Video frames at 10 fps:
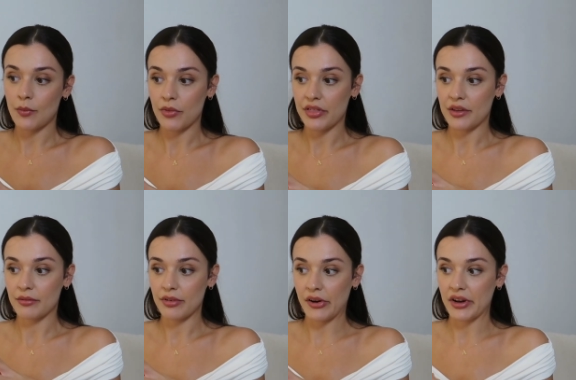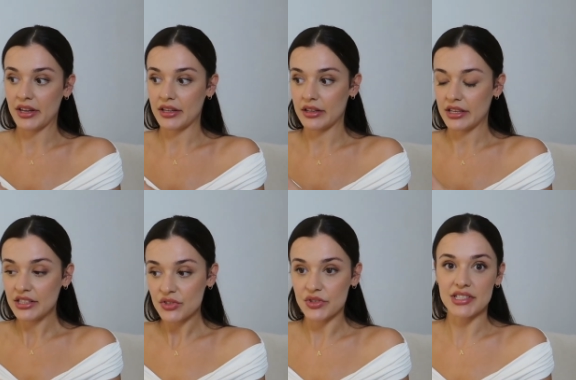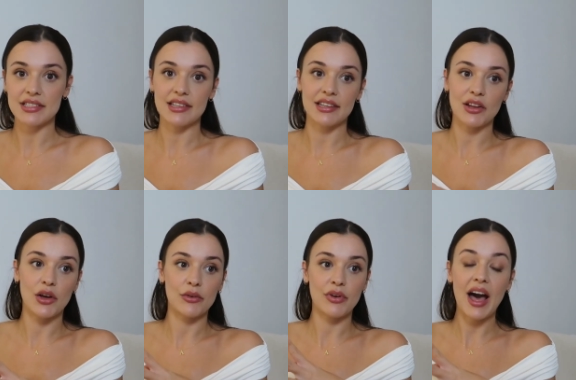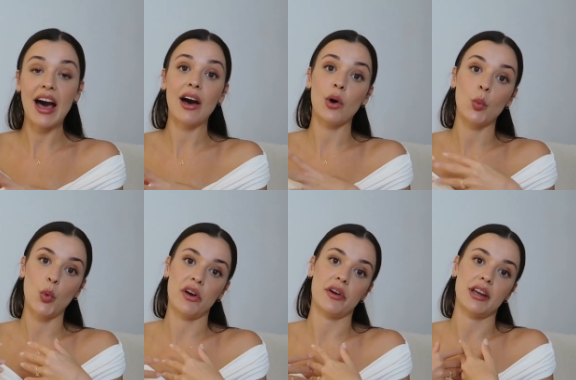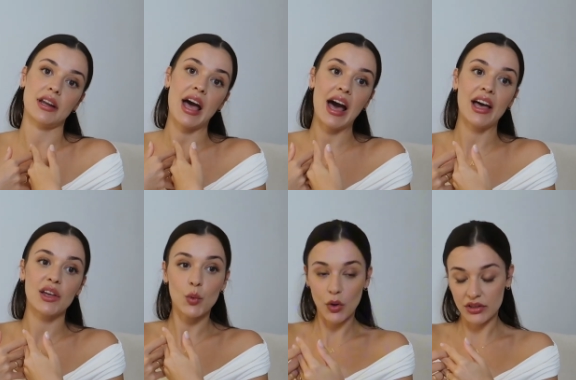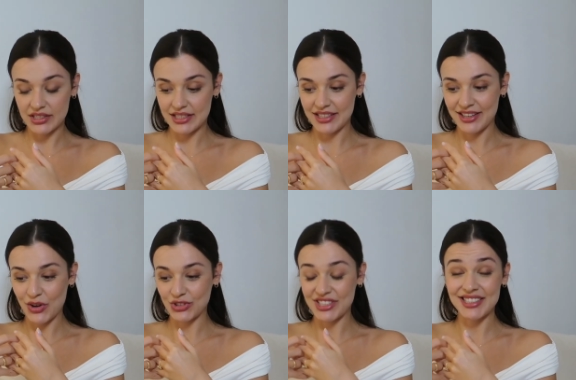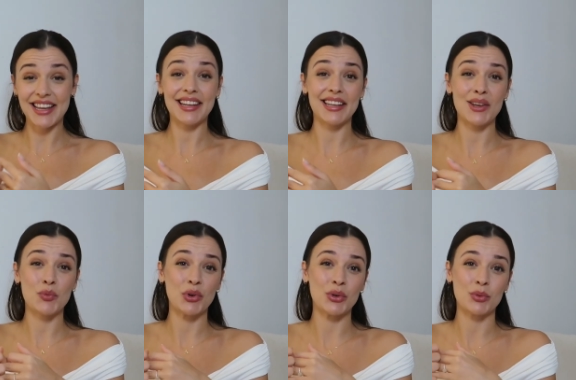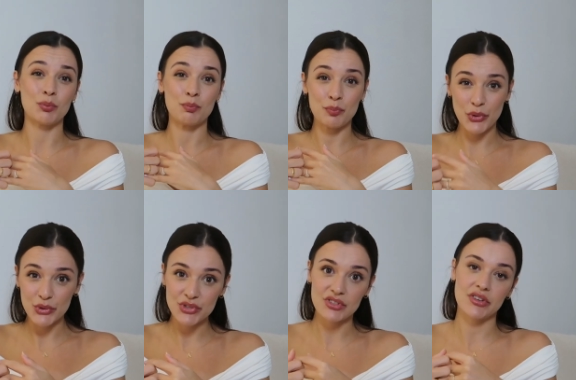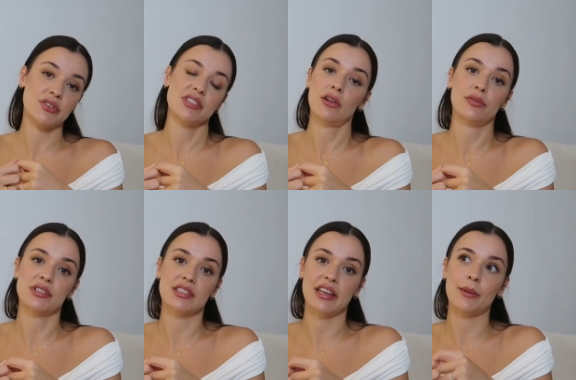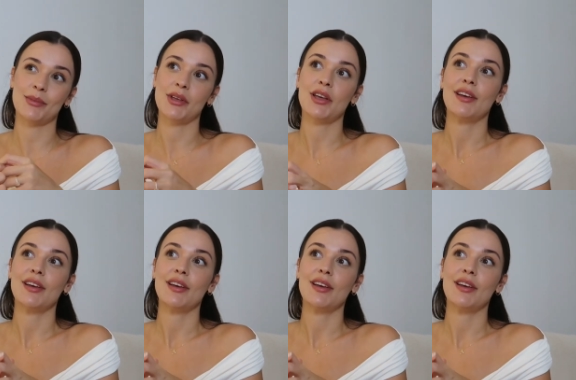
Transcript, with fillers: something very interesting of how wearing high quality on the daily will boost your self-esteem